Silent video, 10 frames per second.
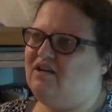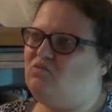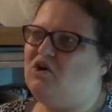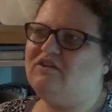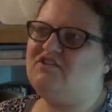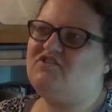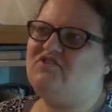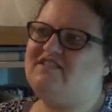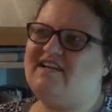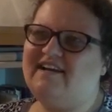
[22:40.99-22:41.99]
Wolitzer
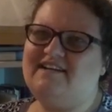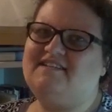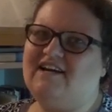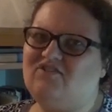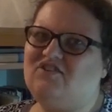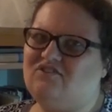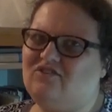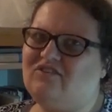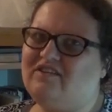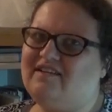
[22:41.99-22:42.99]
is kind of down to
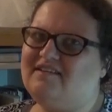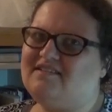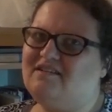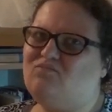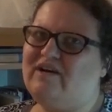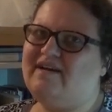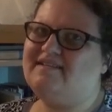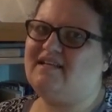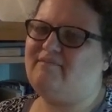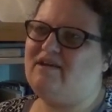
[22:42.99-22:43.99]
earth in some
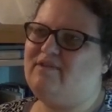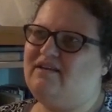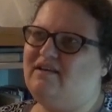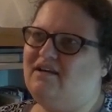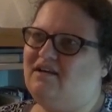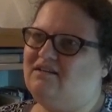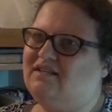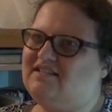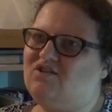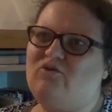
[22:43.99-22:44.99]
ways, like maybe
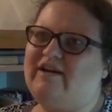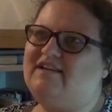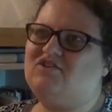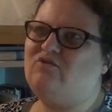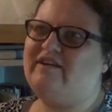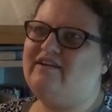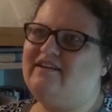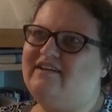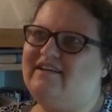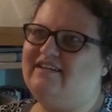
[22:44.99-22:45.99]
less
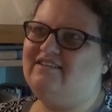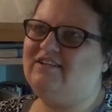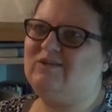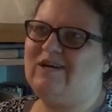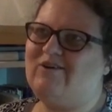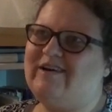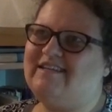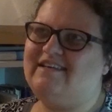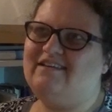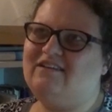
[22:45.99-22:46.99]
hoity-toity and literary
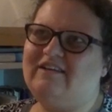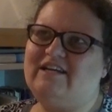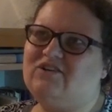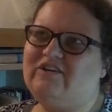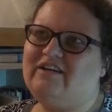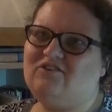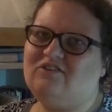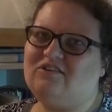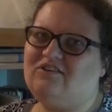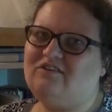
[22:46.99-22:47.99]
than Lahiri
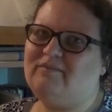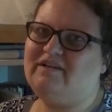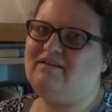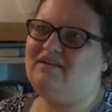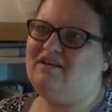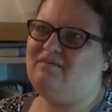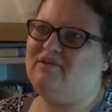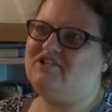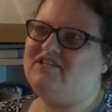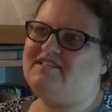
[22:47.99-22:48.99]
or Goodman,
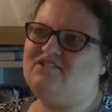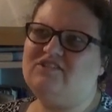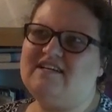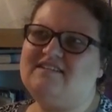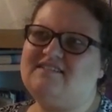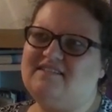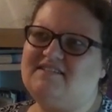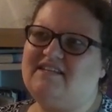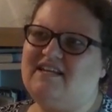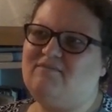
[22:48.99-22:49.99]
but she still has the
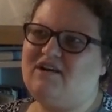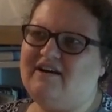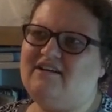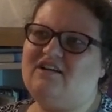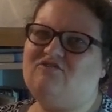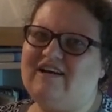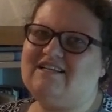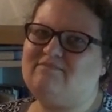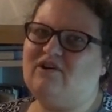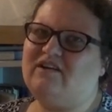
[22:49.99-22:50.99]
same kind of
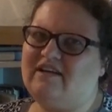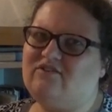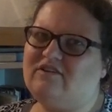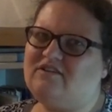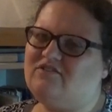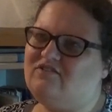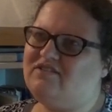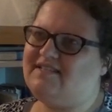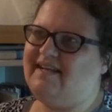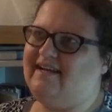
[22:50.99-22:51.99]
grasp on
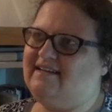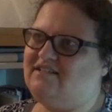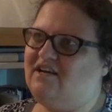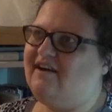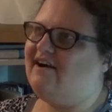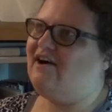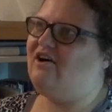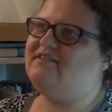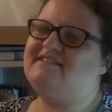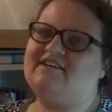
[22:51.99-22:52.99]
characters and
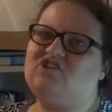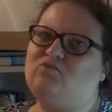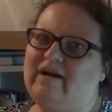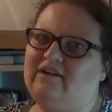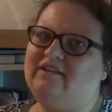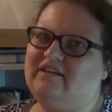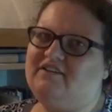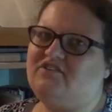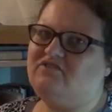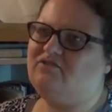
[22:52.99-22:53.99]
on sexuality
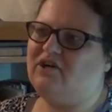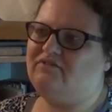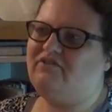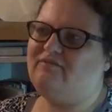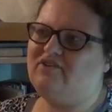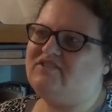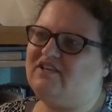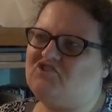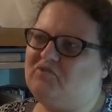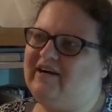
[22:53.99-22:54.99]
too, on female
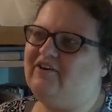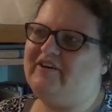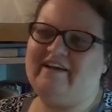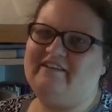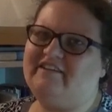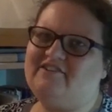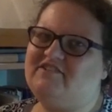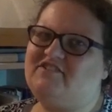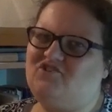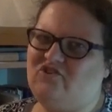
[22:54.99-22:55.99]
sexuality. I think
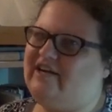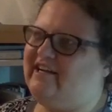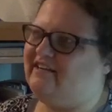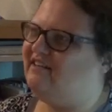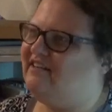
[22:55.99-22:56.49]
she's great.